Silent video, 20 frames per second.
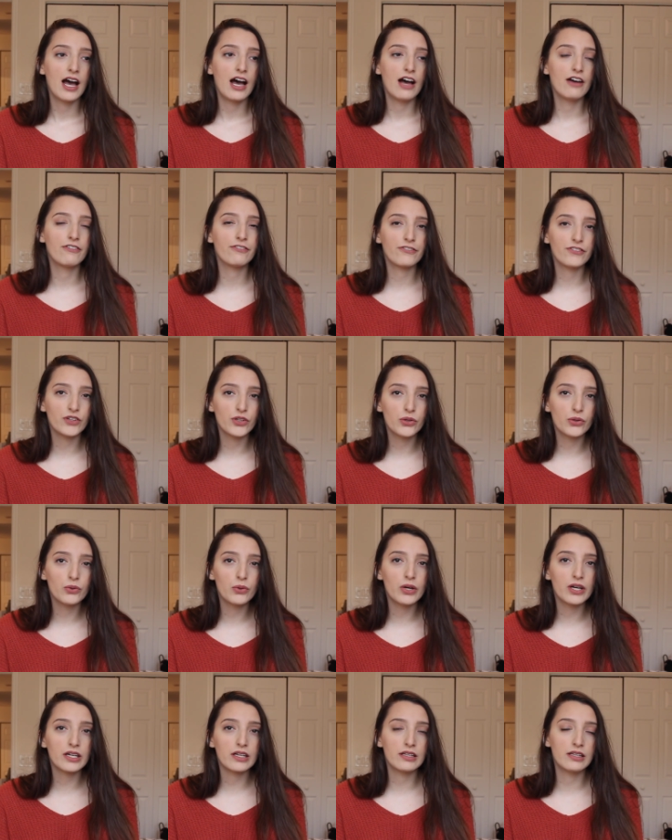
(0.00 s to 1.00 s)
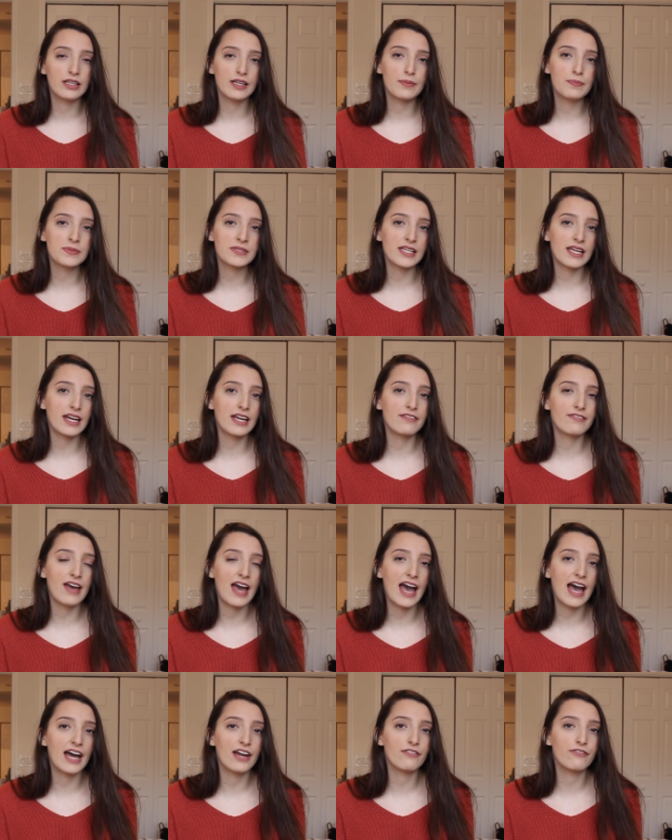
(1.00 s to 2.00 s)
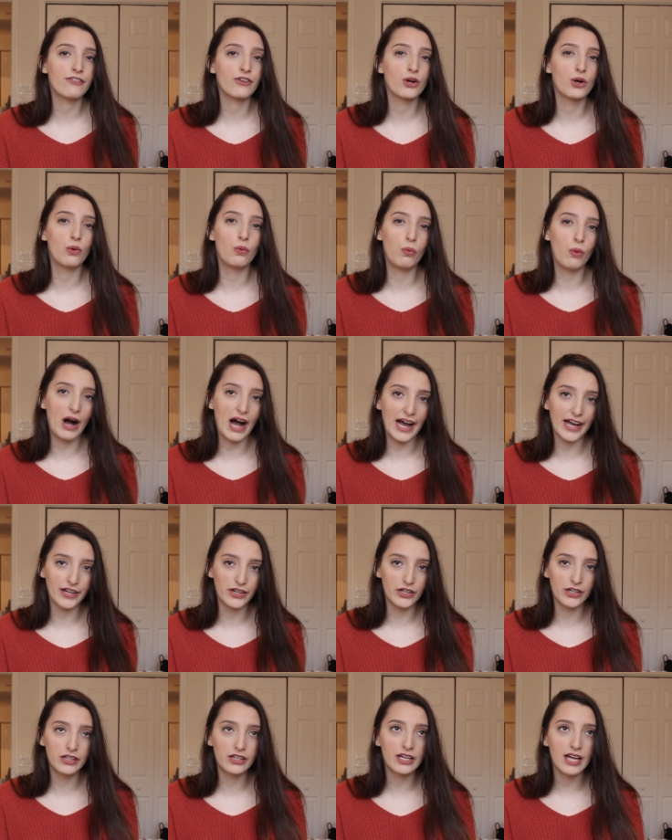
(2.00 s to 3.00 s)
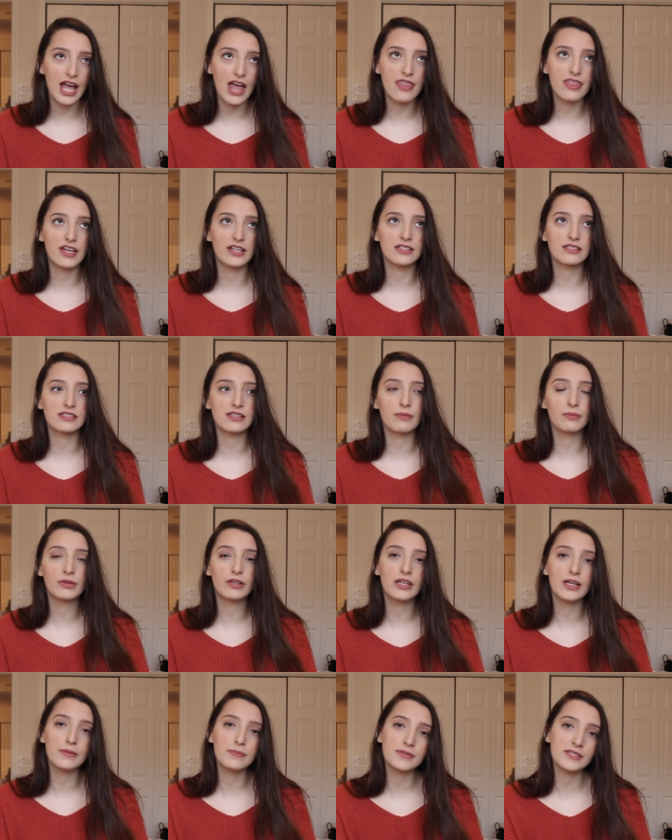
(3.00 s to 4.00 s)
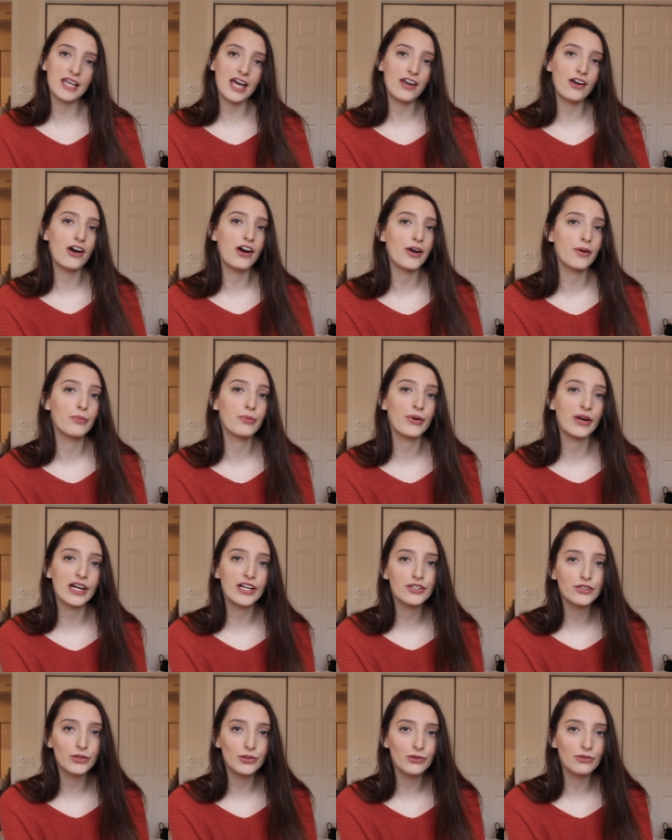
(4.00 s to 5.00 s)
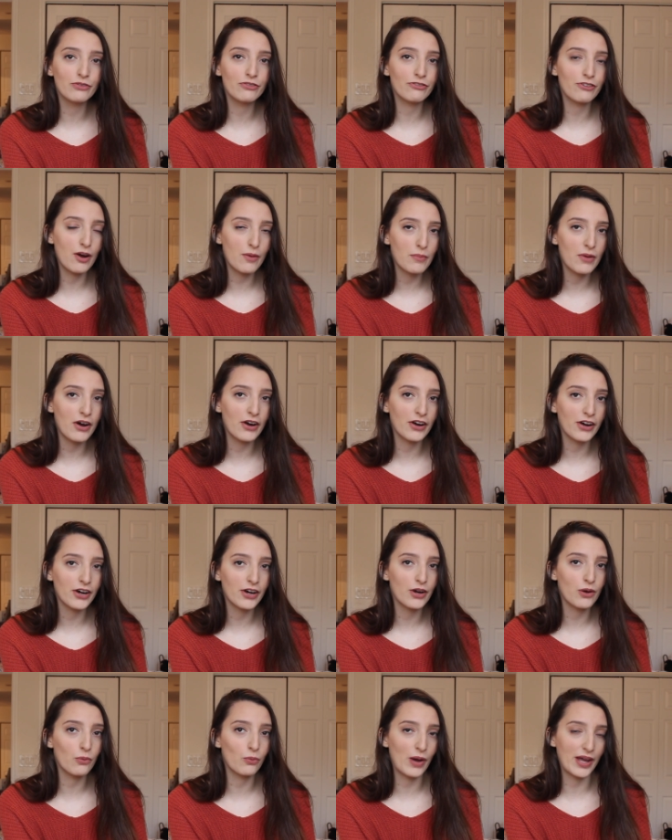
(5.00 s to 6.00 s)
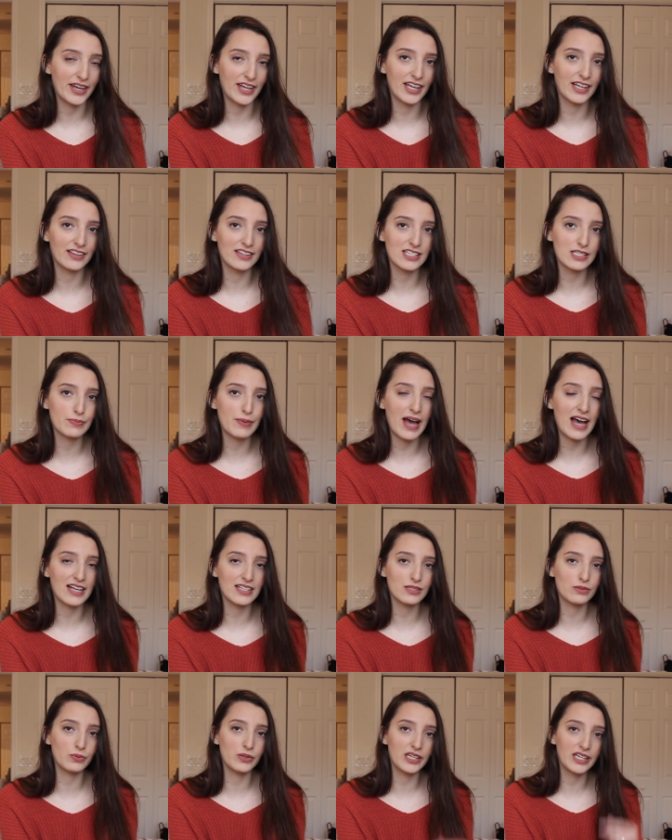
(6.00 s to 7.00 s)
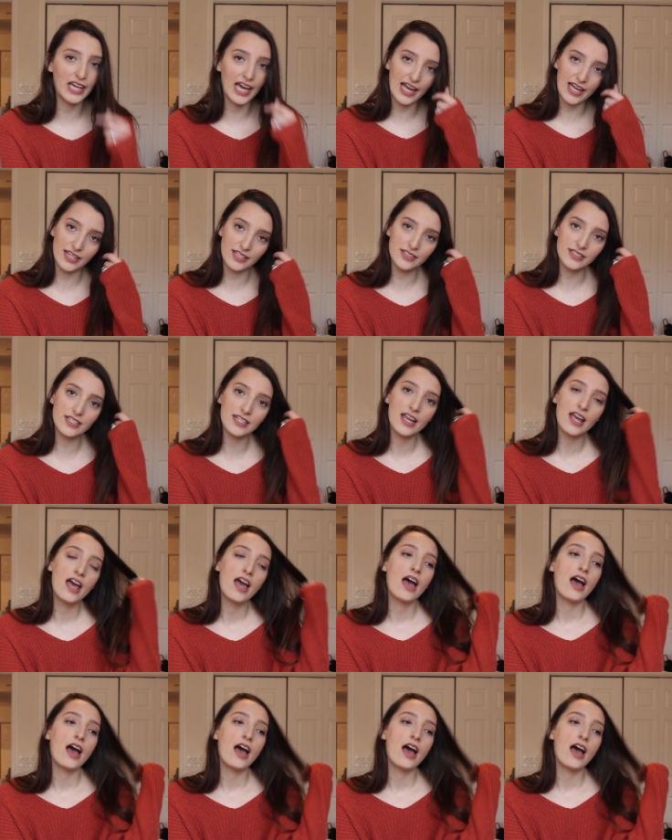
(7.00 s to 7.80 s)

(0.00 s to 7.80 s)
a few clips that I've had for a while and then some clips that are brand new from our wedding this past weekend.